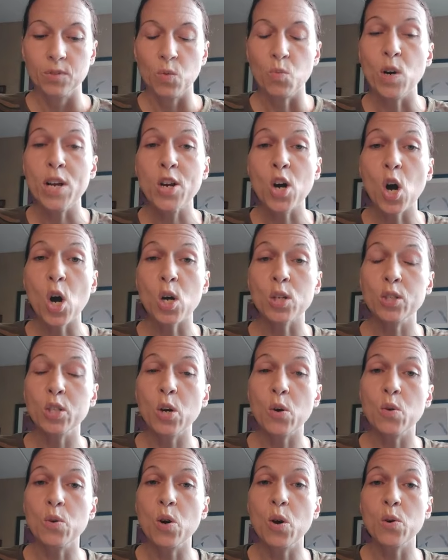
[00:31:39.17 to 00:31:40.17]
We
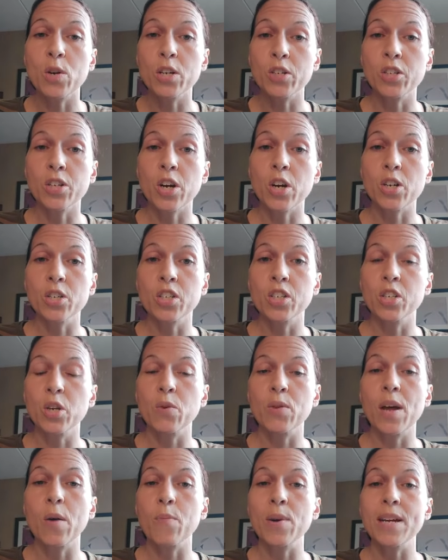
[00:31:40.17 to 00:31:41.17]
also go to church
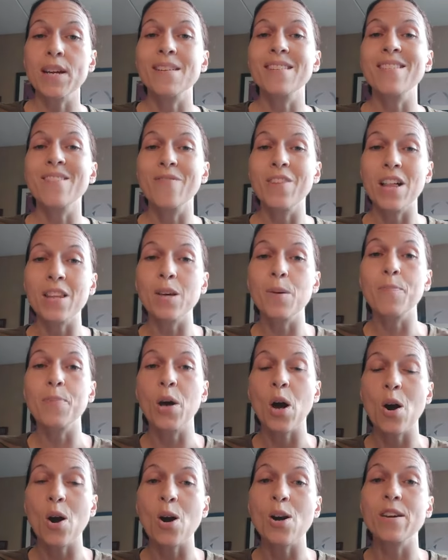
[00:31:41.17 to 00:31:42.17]
so that we can develop
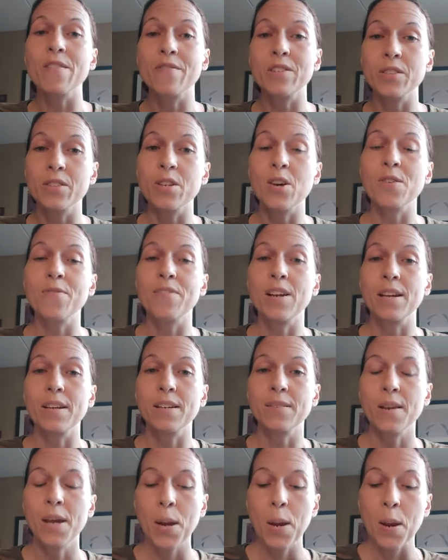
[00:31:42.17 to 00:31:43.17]
the heart of a servant